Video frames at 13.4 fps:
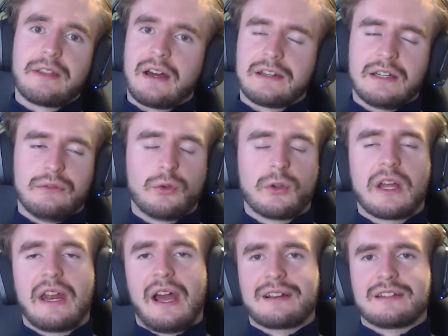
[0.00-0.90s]
that if you
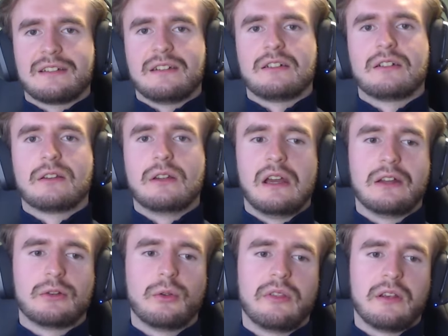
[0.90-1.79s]
get access
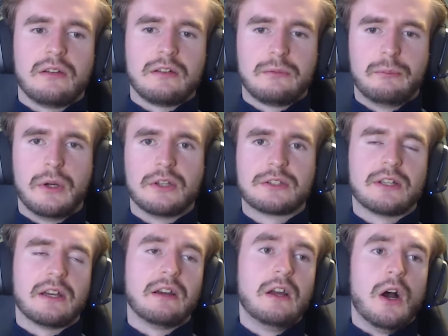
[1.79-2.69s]
to this. But
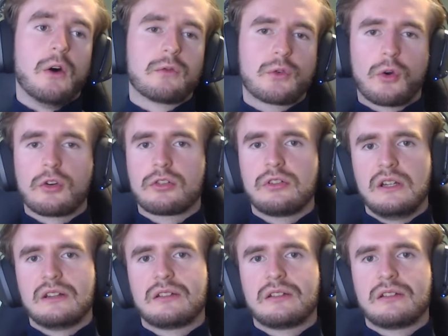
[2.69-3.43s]
of course,